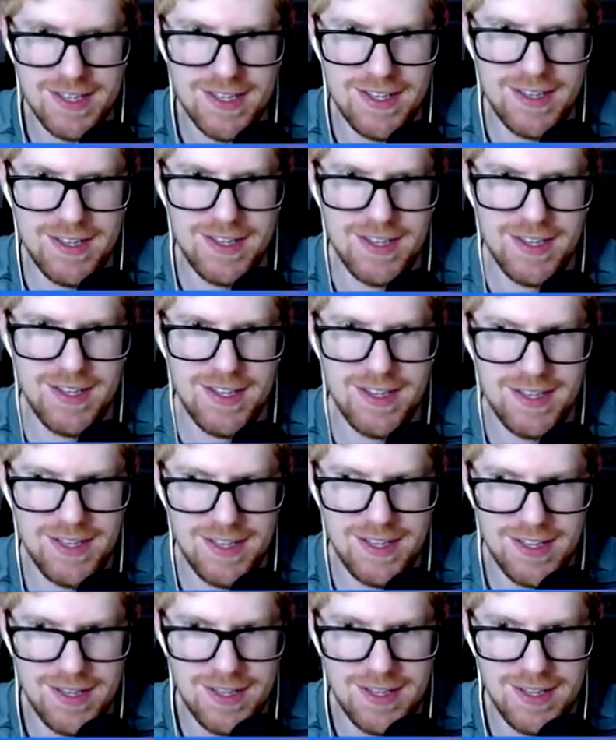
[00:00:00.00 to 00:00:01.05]

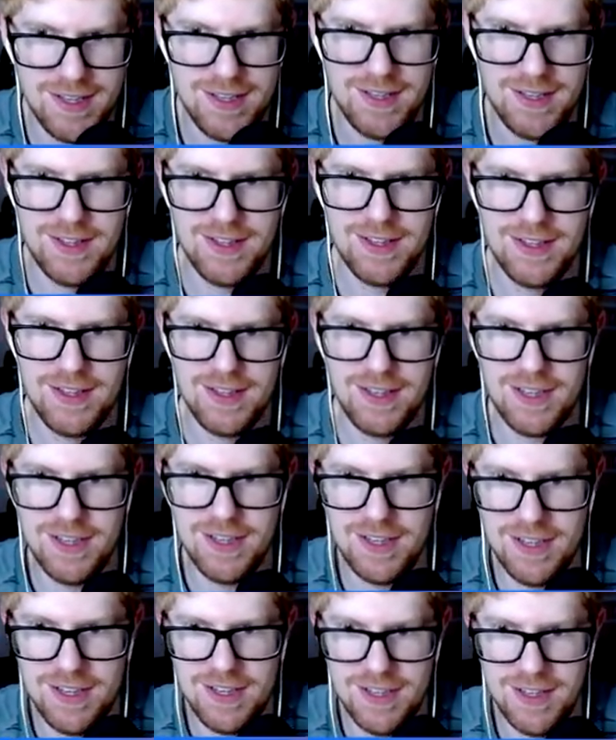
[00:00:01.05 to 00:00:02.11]

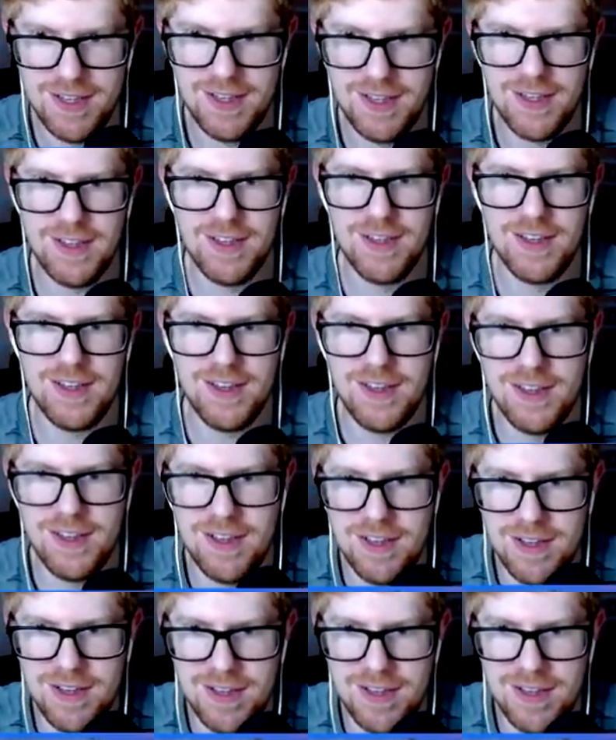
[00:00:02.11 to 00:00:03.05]
(silence)